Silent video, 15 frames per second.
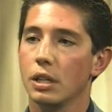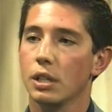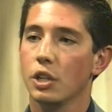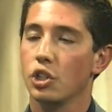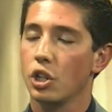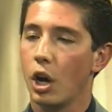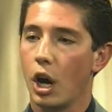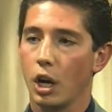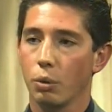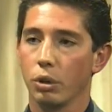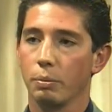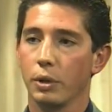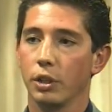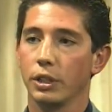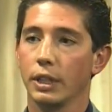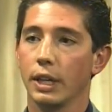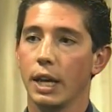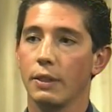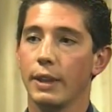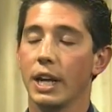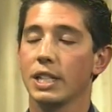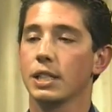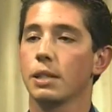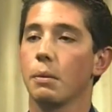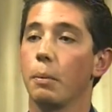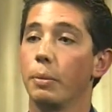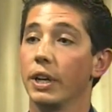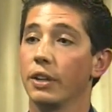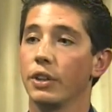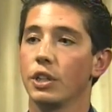in such an awkward building. Okay. And that's a
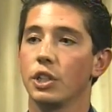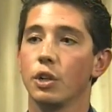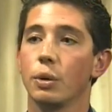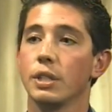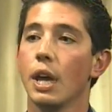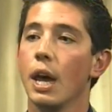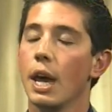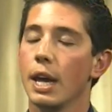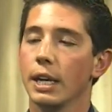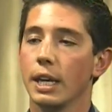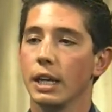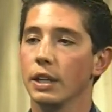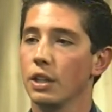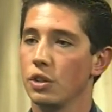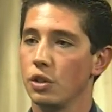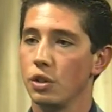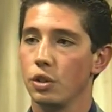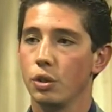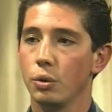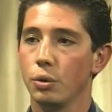big thing too, is getting this new